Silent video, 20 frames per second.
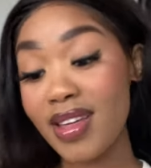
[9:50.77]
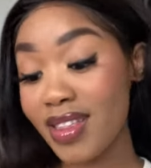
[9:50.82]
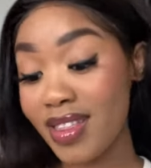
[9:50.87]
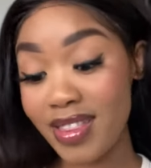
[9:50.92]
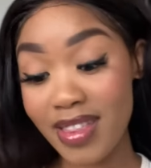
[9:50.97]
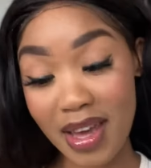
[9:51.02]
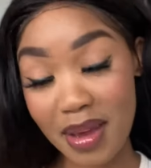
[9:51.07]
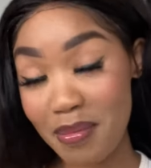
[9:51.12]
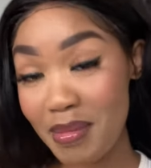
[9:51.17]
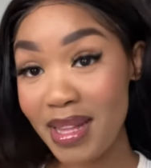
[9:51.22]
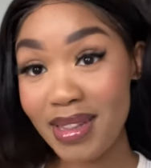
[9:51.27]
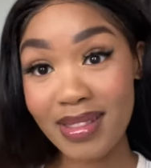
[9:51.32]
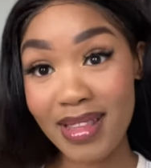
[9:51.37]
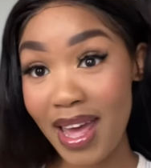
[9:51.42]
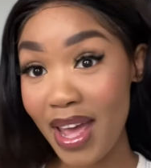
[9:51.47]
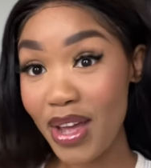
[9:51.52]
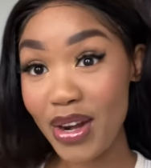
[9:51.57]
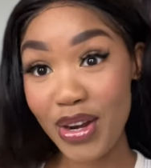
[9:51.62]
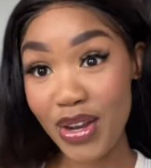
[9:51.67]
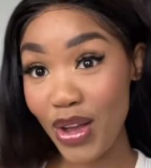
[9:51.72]
Thank me
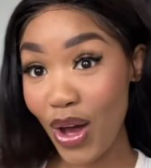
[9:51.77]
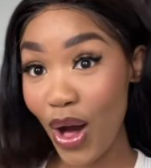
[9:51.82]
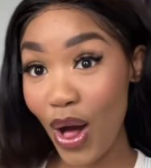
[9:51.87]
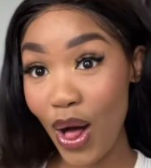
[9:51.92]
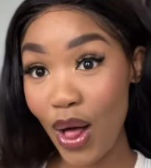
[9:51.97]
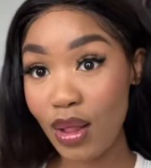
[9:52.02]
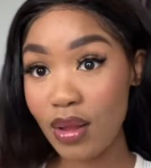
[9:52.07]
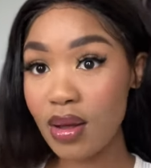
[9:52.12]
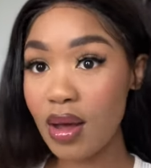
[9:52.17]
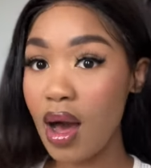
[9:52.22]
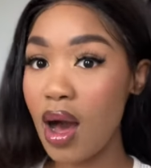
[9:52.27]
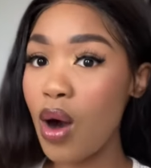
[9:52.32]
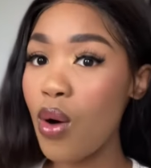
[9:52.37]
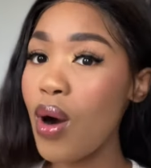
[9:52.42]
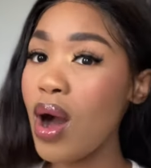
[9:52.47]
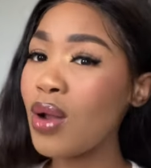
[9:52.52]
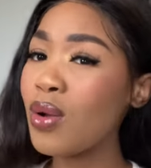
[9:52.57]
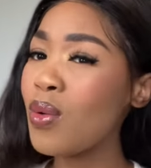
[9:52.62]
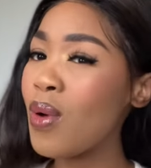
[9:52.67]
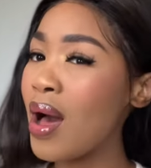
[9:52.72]
later, y'all.
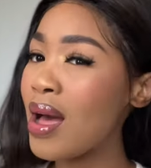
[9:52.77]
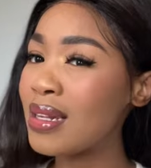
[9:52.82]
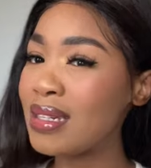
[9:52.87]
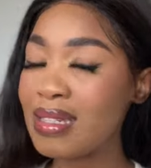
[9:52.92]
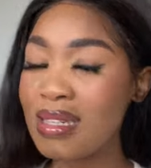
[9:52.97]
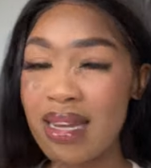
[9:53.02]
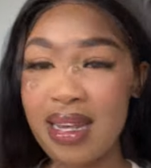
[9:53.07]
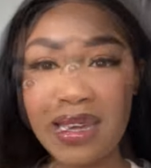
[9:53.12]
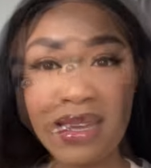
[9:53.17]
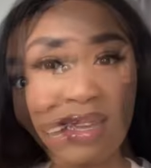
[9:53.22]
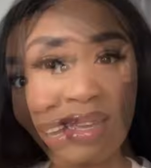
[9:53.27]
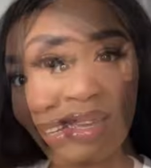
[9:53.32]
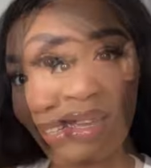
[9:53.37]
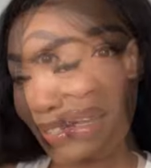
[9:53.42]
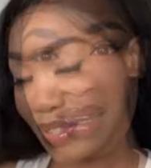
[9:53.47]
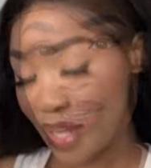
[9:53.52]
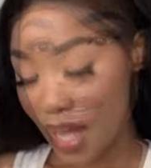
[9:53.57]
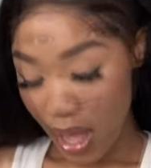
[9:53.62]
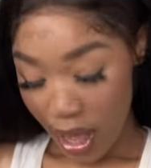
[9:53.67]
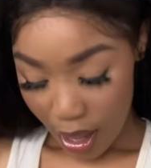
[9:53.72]
Okay,
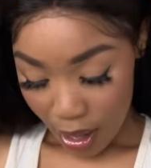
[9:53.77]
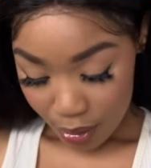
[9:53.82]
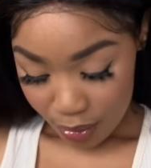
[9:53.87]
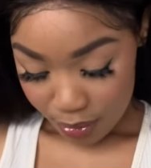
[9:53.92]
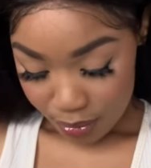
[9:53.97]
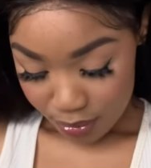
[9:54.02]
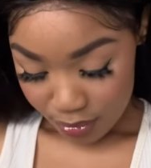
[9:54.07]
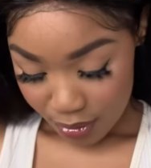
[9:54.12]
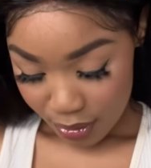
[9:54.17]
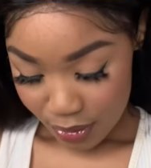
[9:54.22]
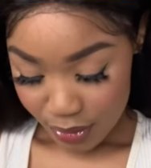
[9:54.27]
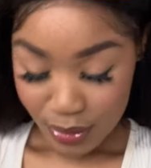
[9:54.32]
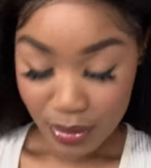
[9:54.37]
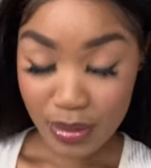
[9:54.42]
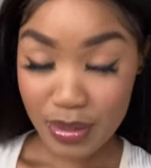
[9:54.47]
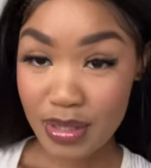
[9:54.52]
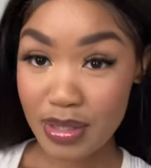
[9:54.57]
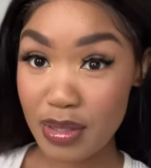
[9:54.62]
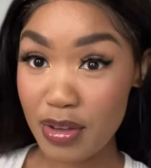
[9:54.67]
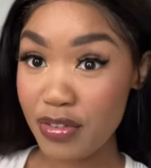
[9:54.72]
guys,
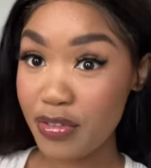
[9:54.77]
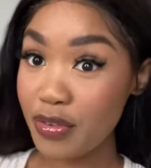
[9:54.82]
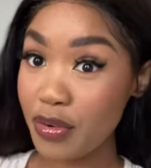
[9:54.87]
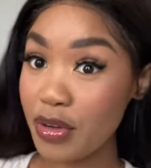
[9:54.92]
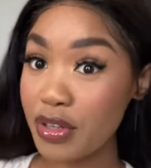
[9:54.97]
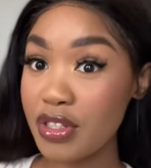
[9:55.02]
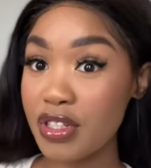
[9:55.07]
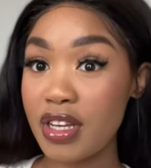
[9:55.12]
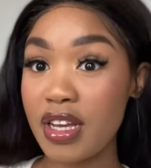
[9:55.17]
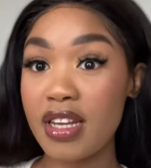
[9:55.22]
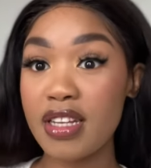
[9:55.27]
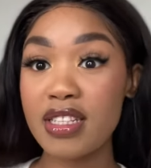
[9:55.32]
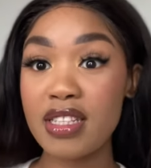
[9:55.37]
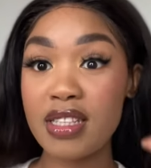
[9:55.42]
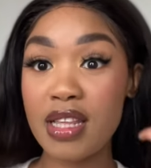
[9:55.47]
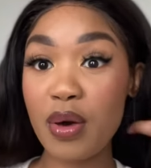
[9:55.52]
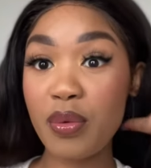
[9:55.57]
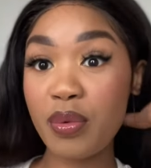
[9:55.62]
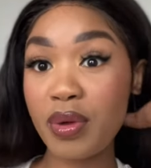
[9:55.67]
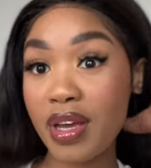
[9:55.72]
those are the four shades
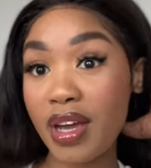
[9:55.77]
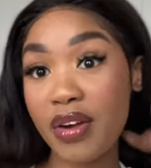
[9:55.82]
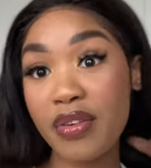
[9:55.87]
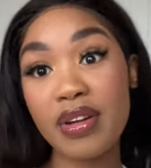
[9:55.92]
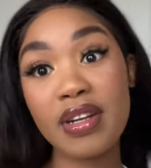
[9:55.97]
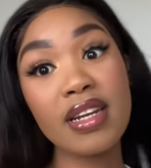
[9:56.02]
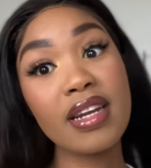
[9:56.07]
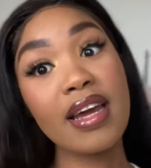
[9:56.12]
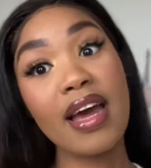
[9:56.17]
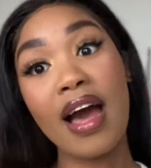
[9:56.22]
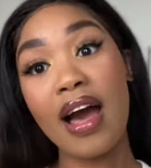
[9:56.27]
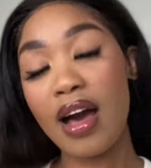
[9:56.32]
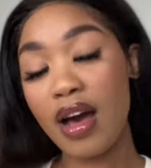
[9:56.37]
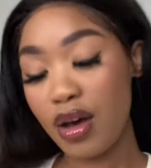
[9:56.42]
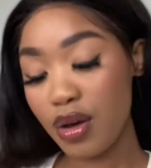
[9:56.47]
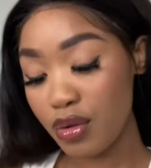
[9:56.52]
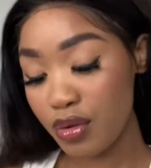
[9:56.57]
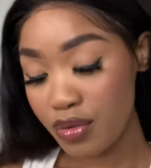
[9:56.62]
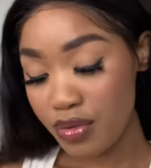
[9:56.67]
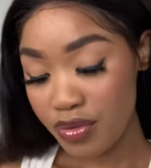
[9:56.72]
that we currently
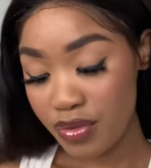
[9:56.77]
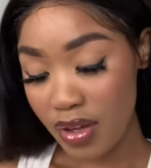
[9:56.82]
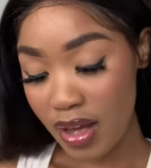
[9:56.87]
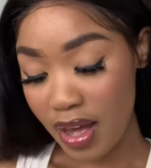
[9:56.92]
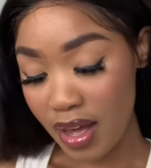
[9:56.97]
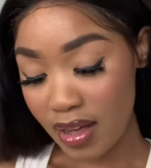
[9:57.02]
have.